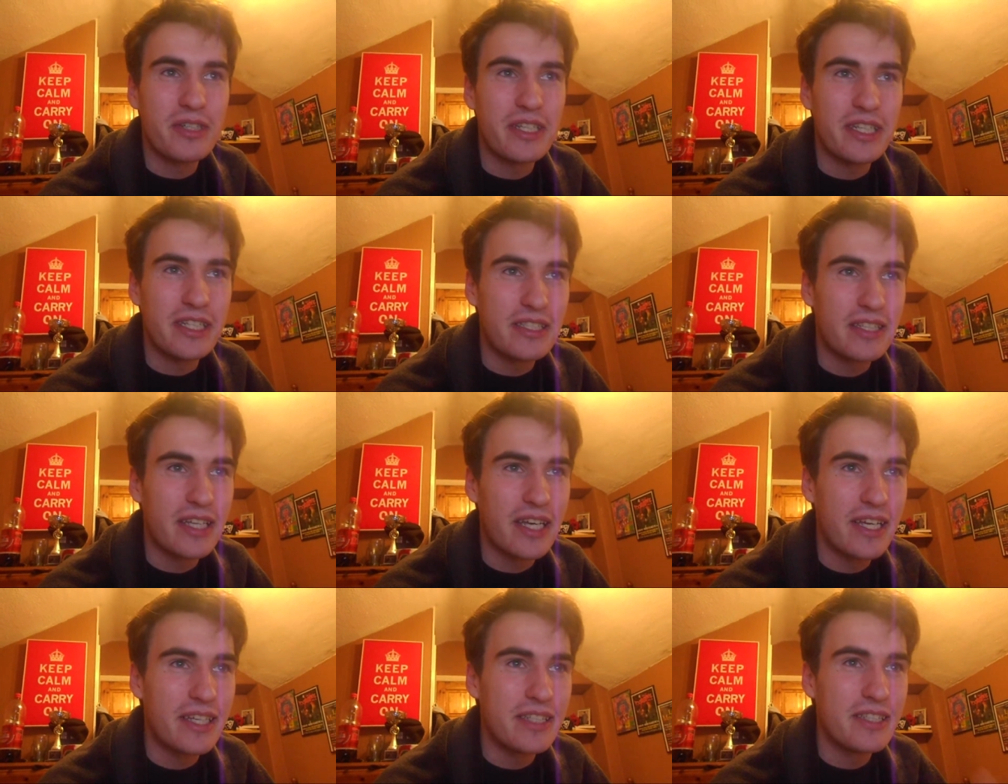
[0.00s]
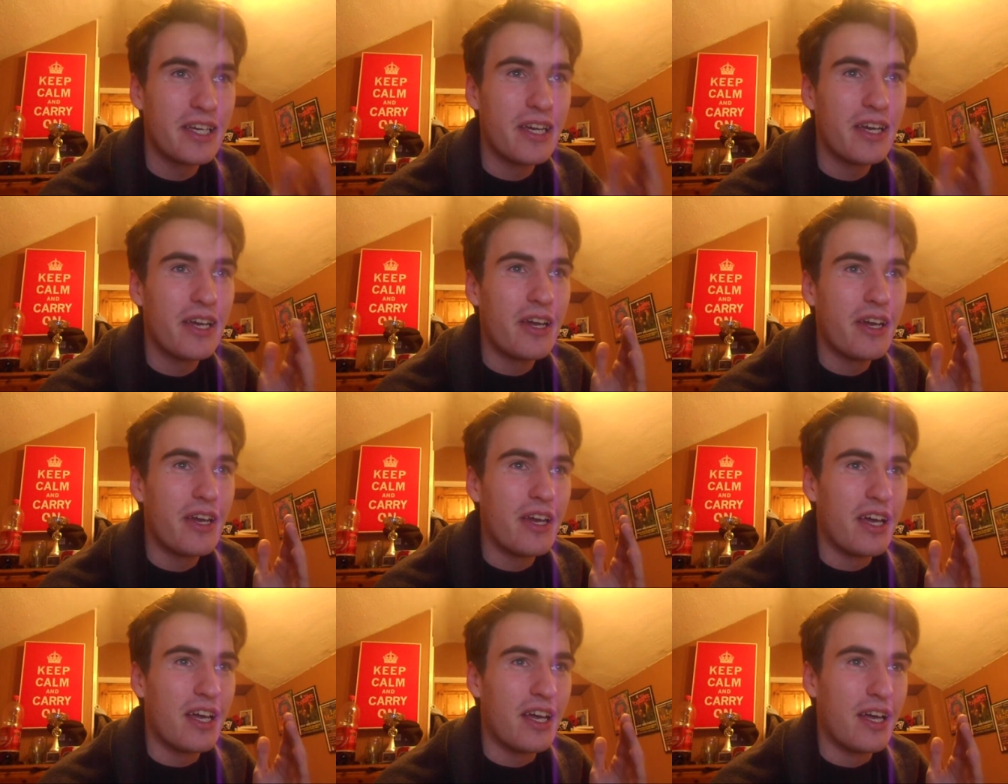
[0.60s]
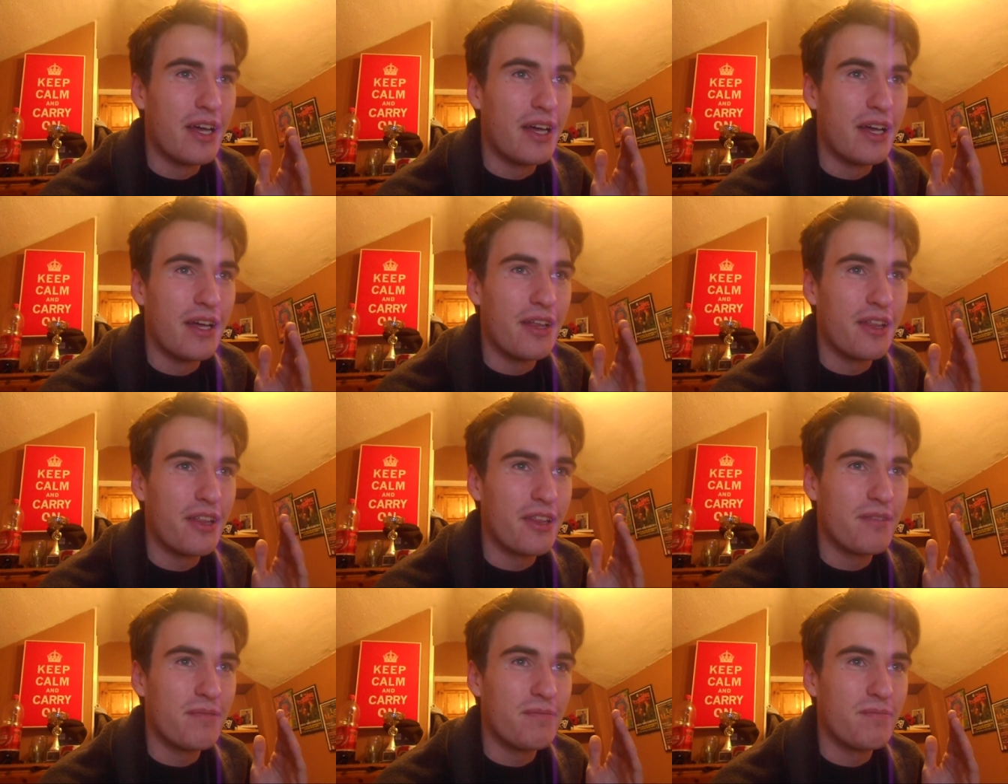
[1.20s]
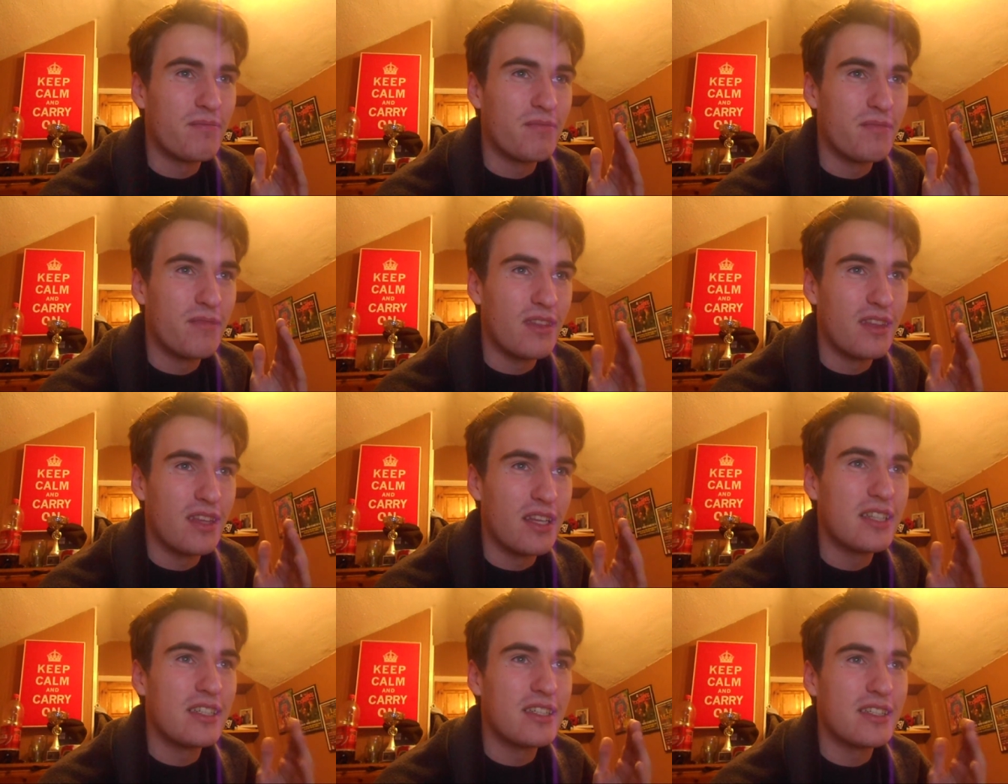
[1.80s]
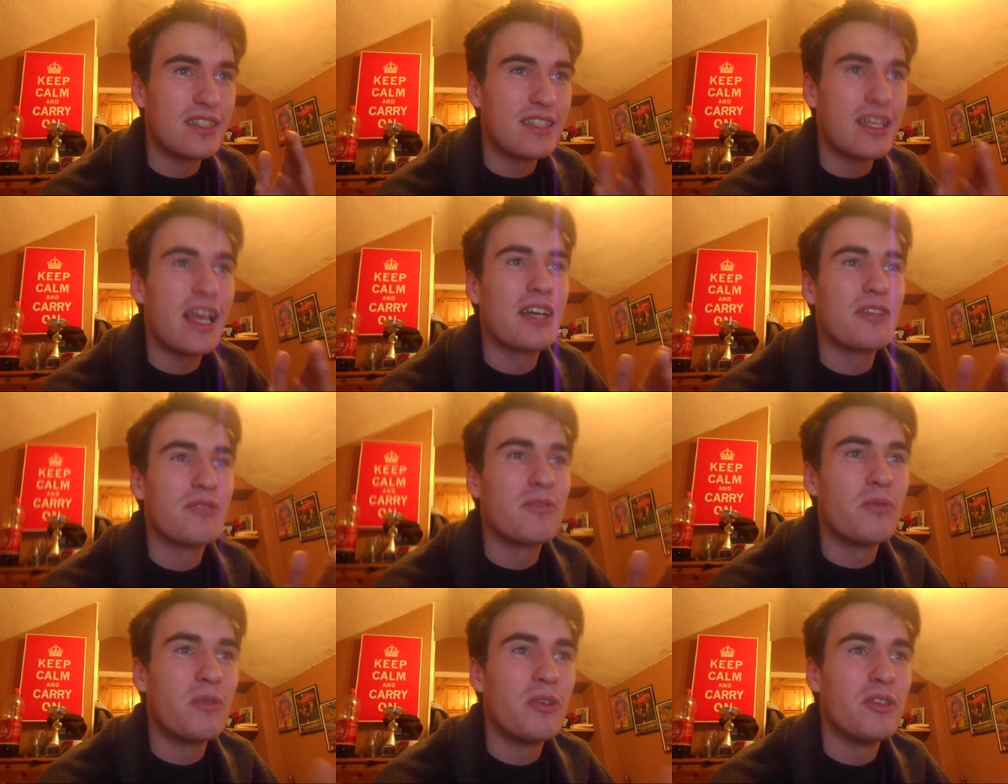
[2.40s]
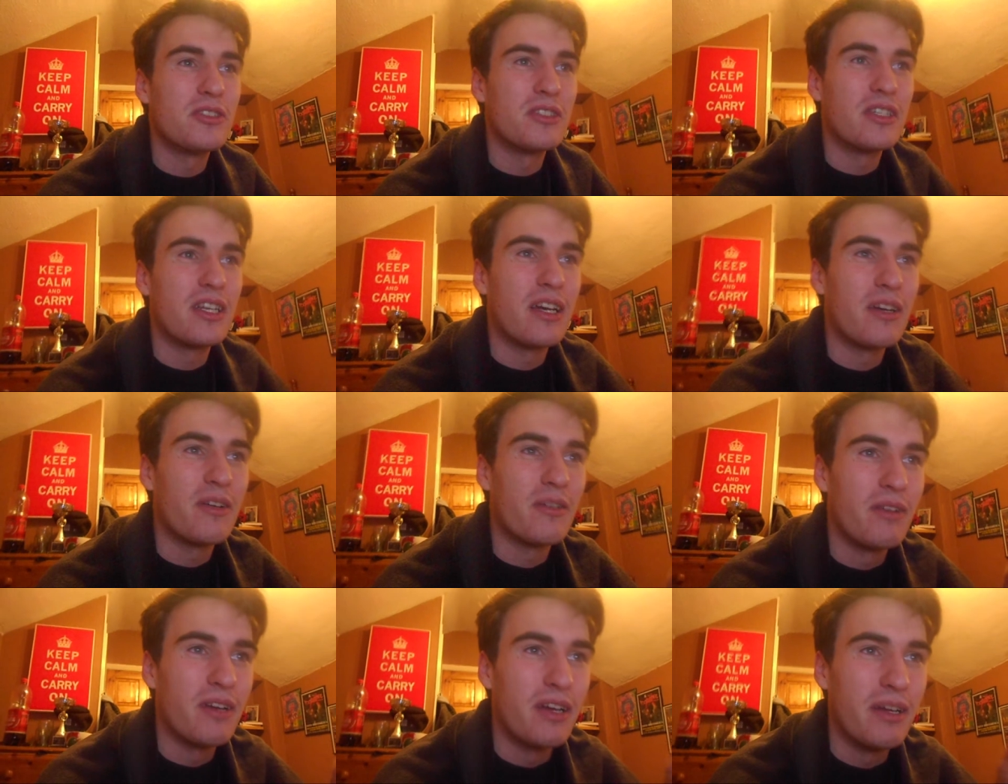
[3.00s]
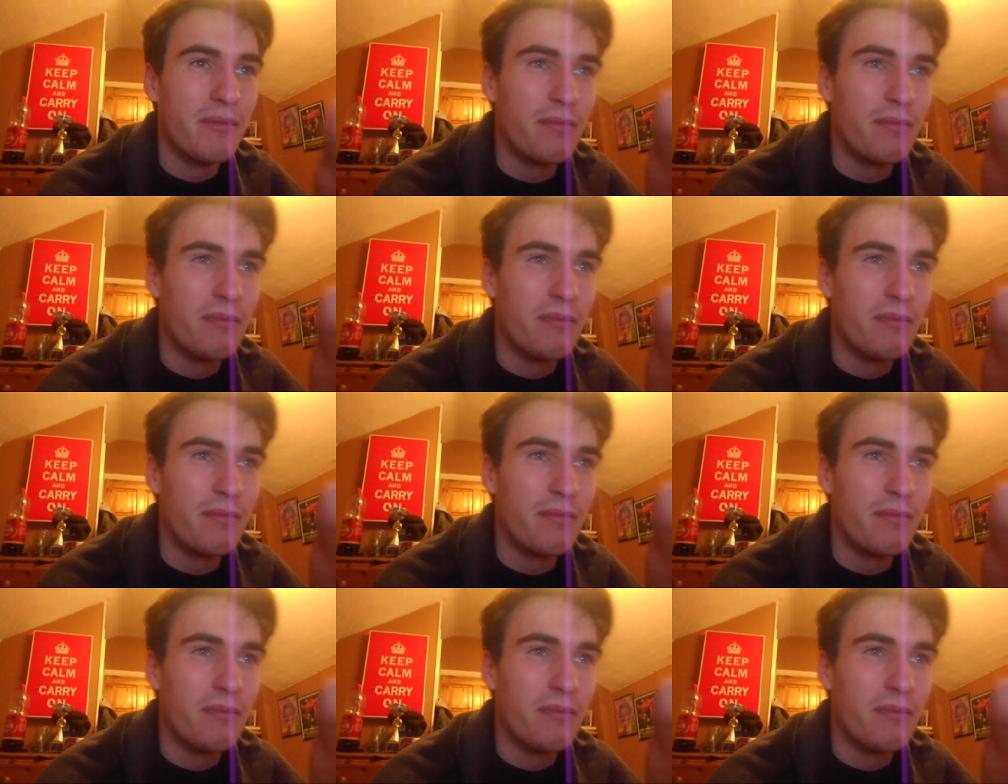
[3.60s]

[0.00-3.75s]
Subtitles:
He says, this is his actual words now,